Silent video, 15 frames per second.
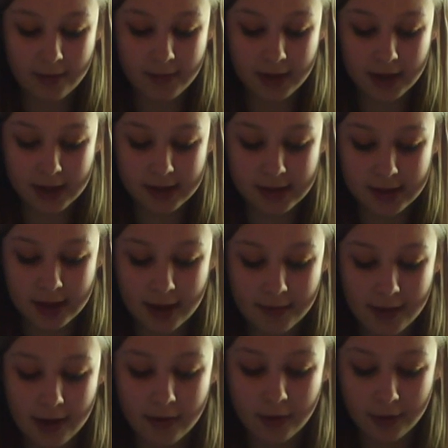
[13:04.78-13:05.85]
and begins to
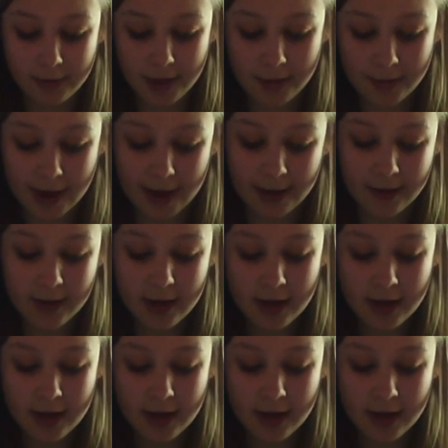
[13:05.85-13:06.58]
type out, "On my way."